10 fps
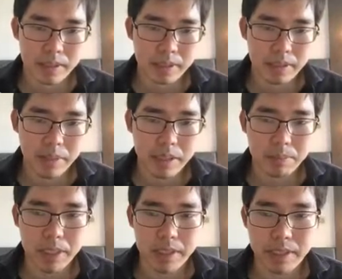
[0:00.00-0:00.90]

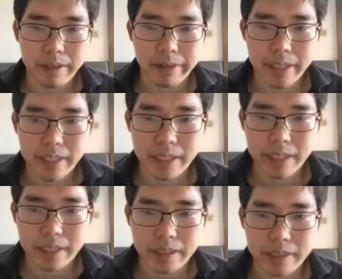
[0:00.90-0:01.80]
Mathematically,
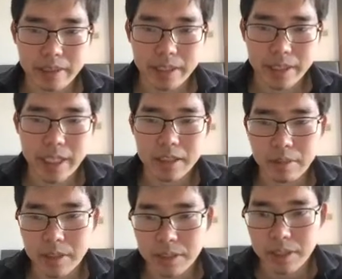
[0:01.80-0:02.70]
in
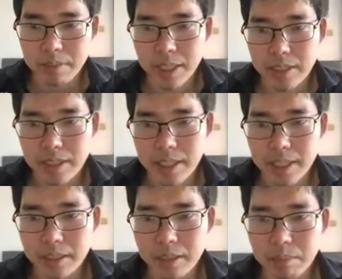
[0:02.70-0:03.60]
other words, this means
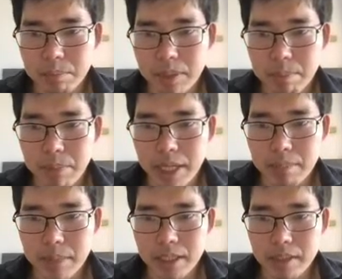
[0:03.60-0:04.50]
that v pi
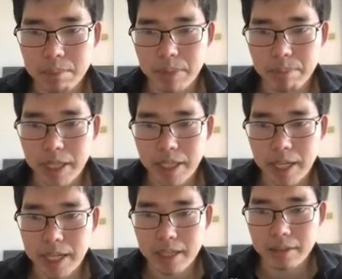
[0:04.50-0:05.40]
minus v pi
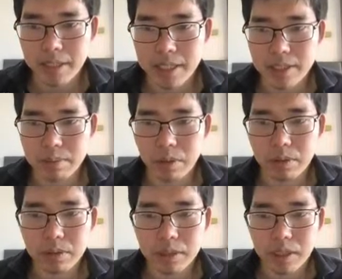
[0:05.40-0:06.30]
hat is
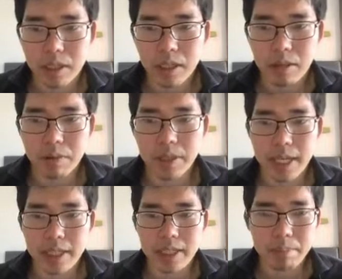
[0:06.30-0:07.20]
small for
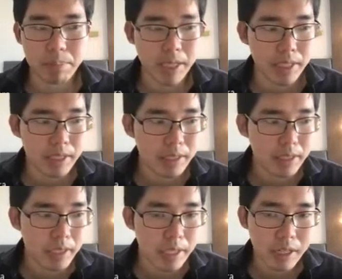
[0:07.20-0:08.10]
any pi
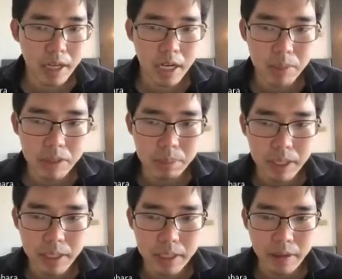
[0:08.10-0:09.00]
covered
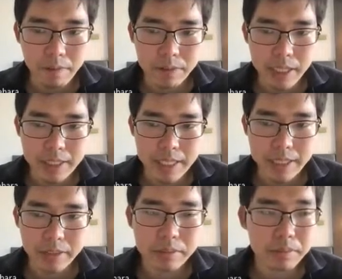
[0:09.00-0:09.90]
by offline
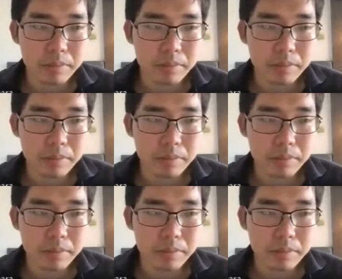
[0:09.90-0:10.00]
data.